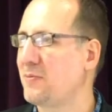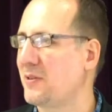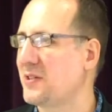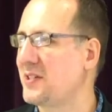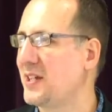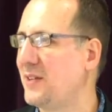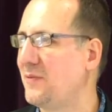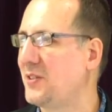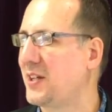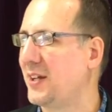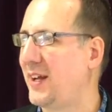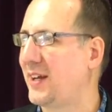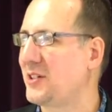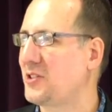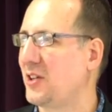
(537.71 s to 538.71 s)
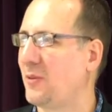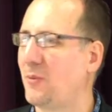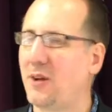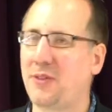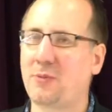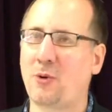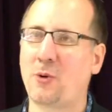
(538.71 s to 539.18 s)
perceived connection
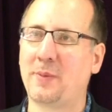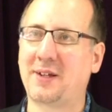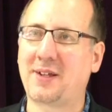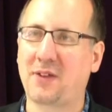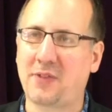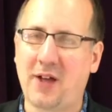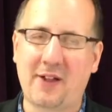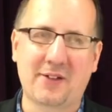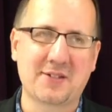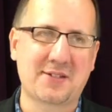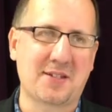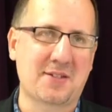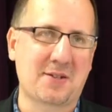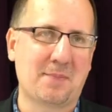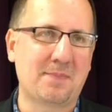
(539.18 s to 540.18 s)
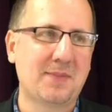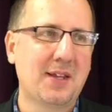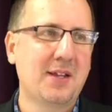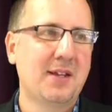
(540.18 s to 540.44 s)
with Roman Catholicism.